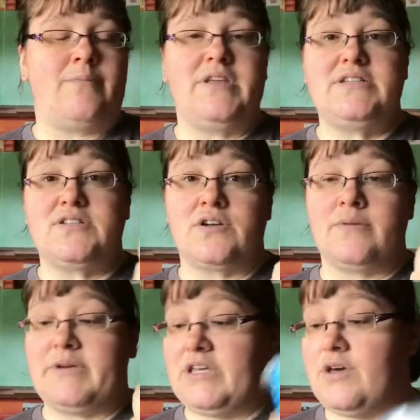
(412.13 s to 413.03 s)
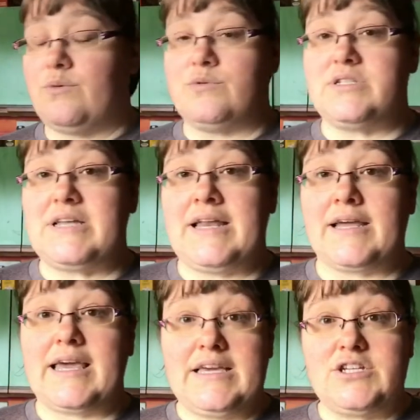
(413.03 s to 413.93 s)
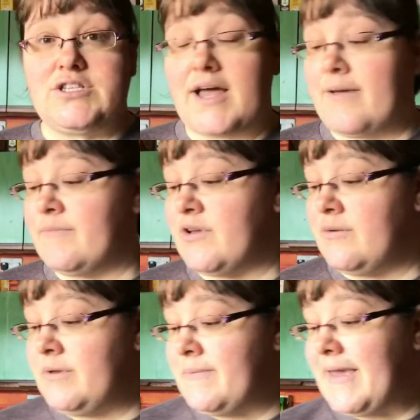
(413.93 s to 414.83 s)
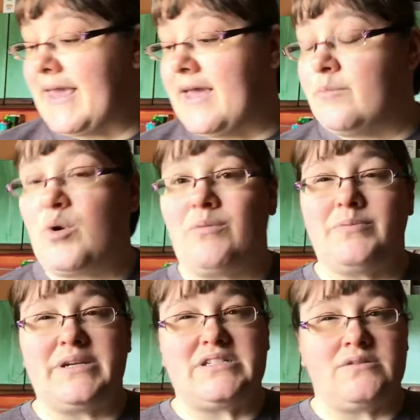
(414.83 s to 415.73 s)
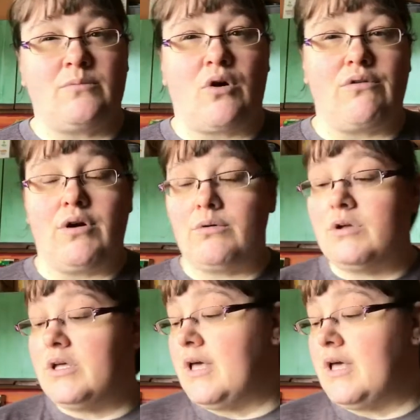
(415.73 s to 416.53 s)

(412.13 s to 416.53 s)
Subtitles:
This is going to be used in a quiche that I'm going to be making probably tomorrow.